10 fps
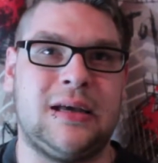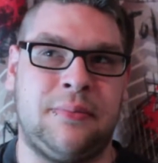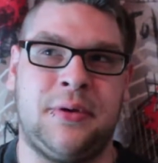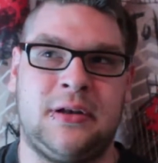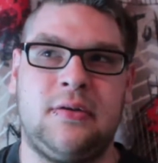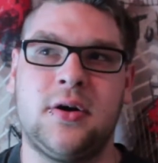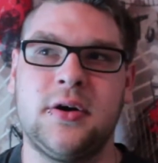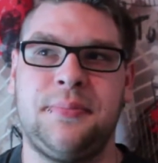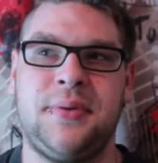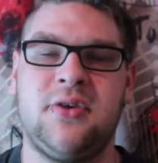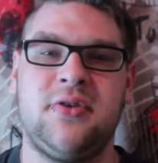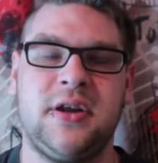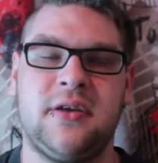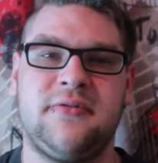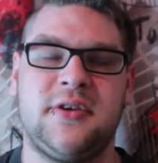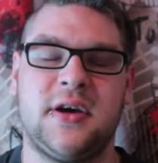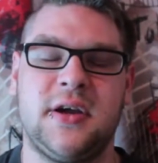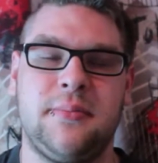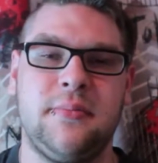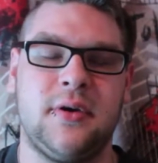a bit longer period of
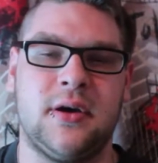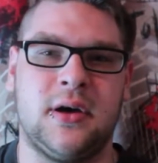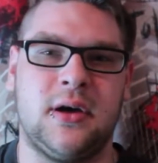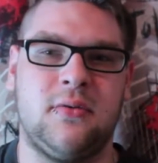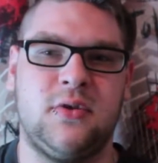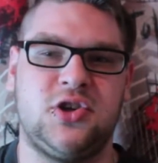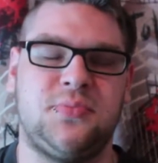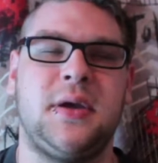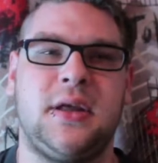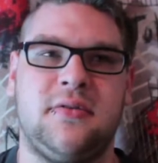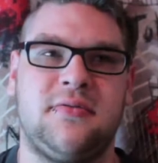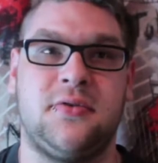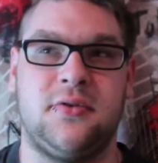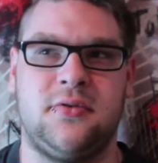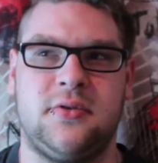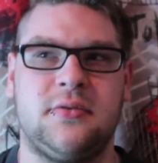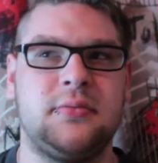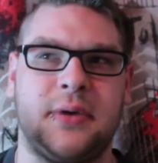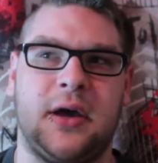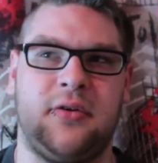time, which means for
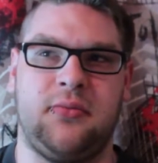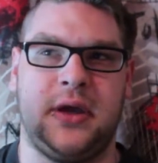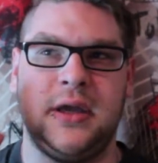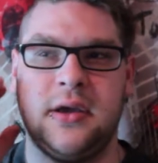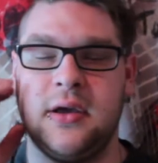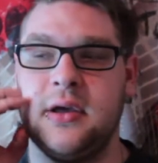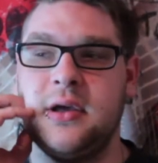about a week.